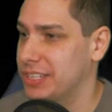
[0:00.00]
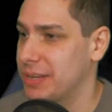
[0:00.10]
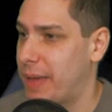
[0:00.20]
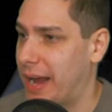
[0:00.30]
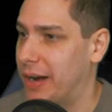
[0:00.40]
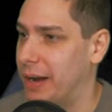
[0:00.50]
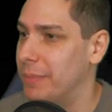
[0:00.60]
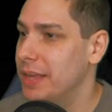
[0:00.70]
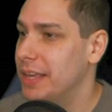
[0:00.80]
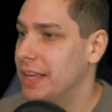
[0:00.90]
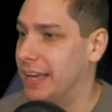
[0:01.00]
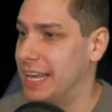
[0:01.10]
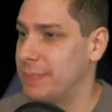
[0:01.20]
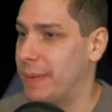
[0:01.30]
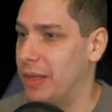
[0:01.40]
compare him against
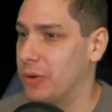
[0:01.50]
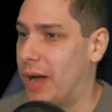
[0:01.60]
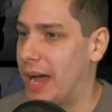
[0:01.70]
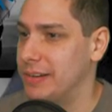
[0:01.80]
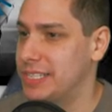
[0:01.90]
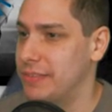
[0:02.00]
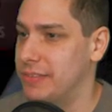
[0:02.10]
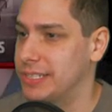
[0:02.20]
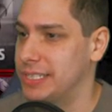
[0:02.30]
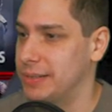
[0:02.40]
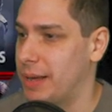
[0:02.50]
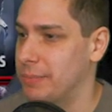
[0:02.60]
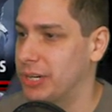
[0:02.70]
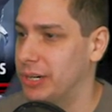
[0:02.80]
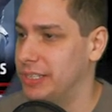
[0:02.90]
my other wide receivers cuz I'm, I'm
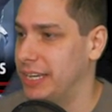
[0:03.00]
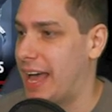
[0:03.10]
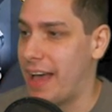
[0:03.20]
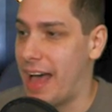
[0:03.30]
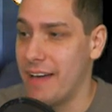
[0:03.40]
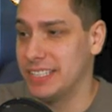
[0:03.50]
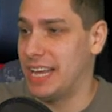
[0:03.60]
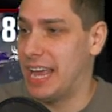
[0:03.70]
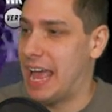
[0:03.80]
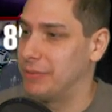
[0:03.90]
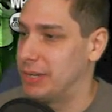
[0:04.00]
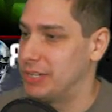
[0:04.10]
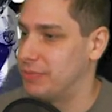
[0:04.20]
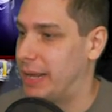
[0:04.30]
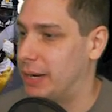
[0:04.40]
currently I obviously I have a bunch
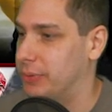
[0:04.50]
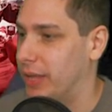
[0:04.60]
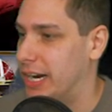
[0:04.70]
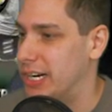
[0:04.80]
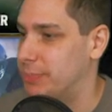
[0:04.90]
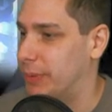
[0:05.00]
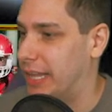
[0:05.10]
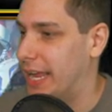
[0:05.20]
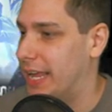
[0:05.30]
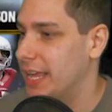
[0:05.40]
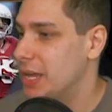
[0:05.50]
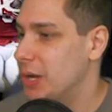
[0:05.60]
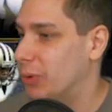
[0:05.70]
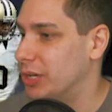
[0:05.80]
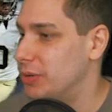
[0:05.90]
of better players, but like we're
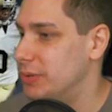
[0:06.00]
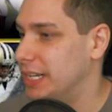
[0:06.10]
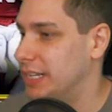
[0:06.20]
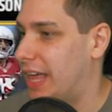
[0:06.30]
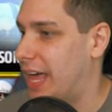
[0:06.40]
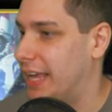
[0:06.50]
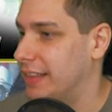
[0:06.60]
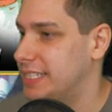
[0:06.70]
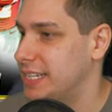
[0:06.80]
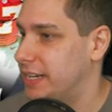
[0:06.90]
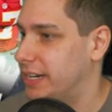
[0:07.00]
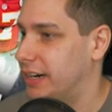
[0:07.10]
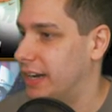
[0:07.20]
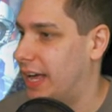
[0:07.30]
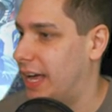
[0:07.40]
using like let's see here.
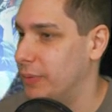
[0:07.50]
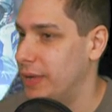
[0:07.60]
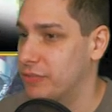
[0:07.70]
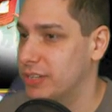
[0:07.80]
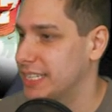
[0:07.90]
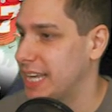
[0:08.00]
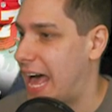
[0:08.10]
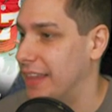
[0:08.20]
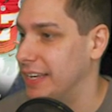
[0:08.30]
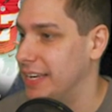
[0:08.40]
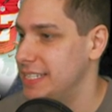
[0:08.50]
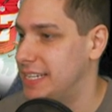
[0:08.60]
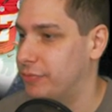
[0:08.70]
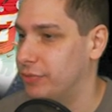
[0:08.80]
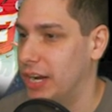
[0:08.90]
Uh, we have Chris Conley, he's
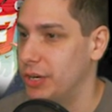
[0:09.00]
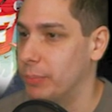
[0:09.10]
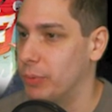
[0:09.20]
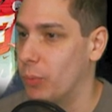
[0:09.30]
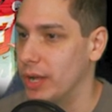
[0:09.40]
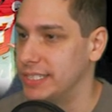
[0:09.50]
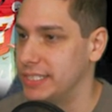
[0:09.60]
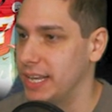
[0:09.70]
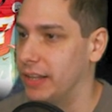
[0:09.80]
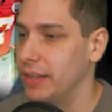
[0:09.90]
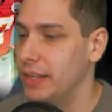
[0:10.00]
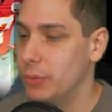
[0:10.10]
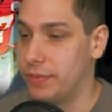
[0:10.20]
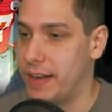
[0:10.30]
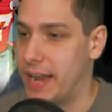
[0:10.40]
definitely our number 1 still with
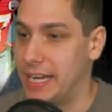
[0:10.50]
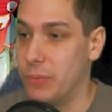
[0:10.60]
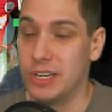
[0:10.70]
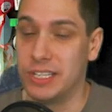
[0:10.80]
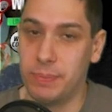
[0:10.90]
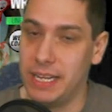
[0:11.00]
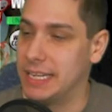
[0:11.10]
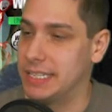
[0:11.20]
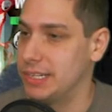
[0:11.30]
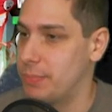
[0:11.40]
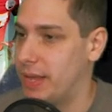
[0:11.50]
the 91 speed. That's such a big